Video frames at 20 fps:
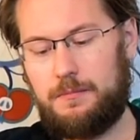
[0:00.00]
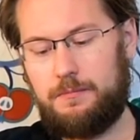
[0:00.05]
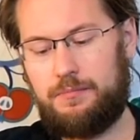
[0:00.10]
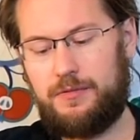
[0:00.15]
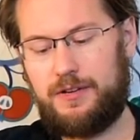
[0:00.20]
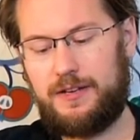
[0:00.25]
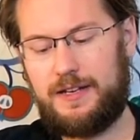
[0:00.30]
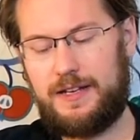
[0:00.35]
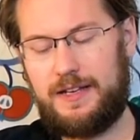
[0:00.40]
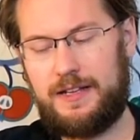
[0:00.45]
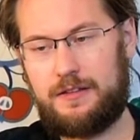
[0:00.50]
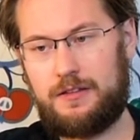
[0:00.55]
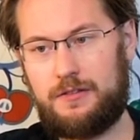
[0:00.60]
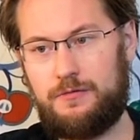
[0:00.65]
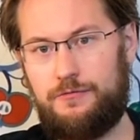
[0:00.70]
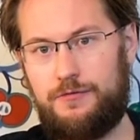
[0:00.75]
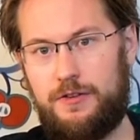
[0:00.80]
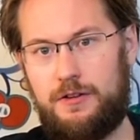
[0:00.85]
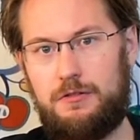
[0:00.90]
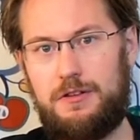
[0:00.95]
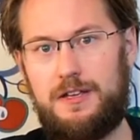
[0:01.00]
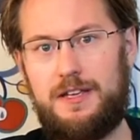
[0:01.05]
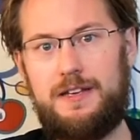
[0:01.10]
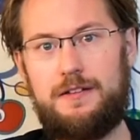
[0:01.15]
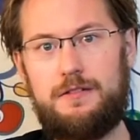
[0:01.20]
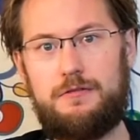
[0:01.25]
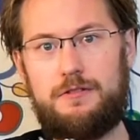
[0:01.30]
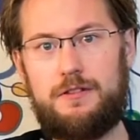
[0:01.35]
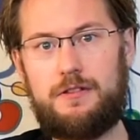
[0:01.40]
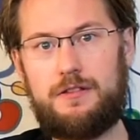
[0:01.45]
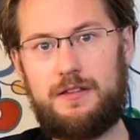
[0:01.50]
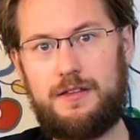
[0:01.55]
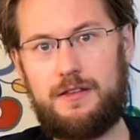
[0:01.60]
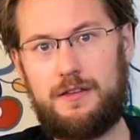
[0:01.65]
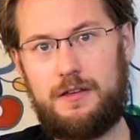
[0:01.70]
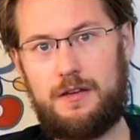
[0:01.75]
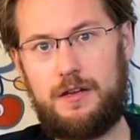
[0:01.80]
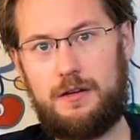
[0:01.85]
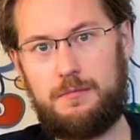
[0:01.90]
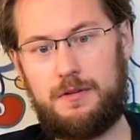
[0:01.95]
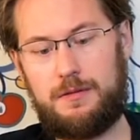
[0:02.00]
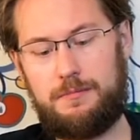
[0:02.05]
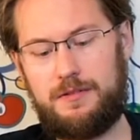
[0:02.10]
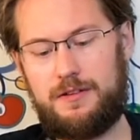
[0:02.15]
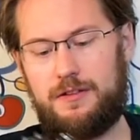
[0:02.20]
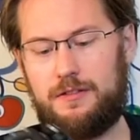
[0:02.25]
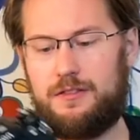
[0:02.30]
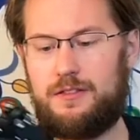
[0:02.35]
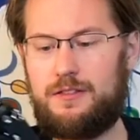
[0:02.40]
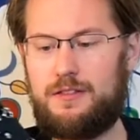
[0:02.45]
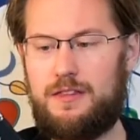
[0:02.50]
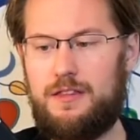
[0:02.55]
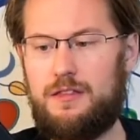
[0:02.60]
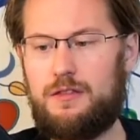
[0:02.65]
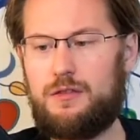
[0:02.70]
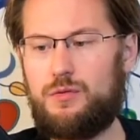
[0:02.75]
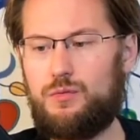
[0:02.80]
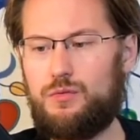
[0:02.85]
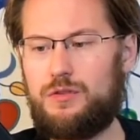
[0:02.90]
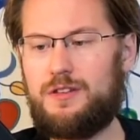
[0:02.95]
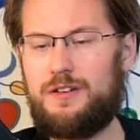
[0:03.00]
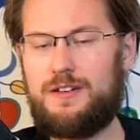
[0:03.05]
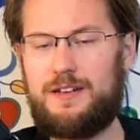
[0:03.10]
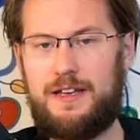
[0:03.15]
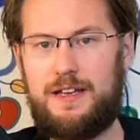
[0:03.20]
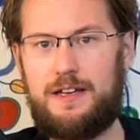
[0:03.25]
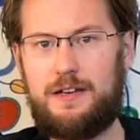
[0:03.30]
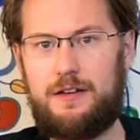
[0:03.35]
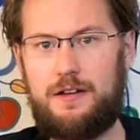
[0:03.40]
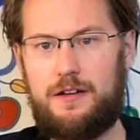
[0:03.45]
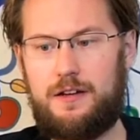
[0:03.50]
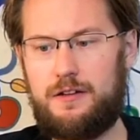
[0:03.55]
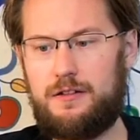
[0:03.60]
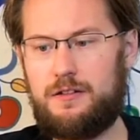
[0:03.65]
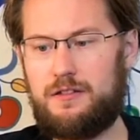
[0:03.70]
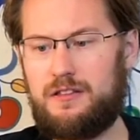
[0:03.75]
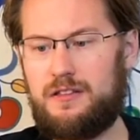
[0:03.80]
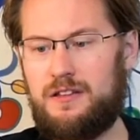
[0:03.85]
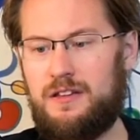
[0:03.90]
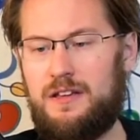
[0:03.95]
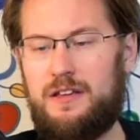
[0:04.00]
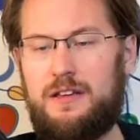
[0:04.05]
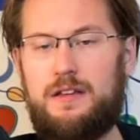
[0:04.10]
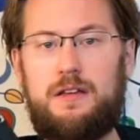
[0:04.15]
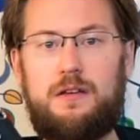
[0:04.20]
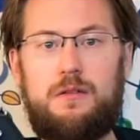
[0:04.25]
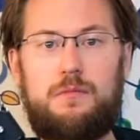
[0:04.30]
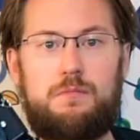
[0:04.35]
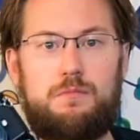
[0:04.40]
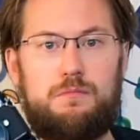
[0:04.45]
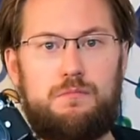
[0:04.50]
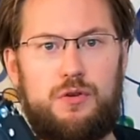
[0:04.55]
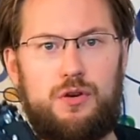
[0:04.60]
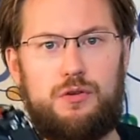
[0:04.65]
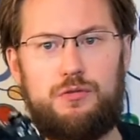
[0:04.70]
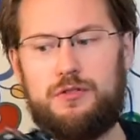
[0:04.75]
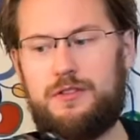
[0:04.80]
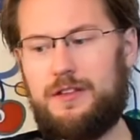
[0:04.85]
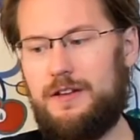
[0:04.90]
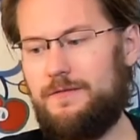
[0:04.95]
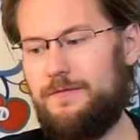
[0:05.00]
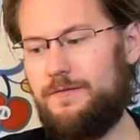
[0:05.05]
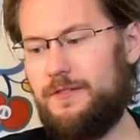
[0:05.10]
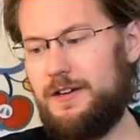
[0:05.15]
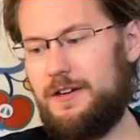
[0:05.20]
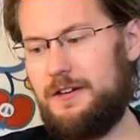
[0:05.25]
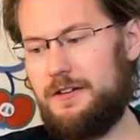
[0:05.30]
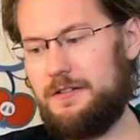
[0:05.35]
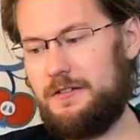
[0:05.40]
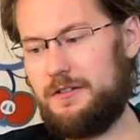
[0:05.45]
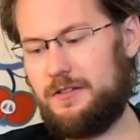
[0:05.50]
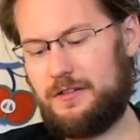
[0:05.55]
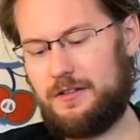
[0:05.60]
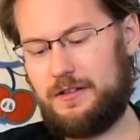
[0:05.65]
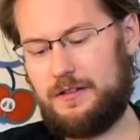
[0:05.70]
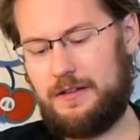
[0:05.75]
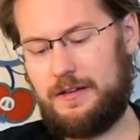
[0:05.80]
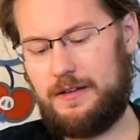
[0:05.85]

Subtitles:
but it's a very interesting camera because this was Nikon's most advanced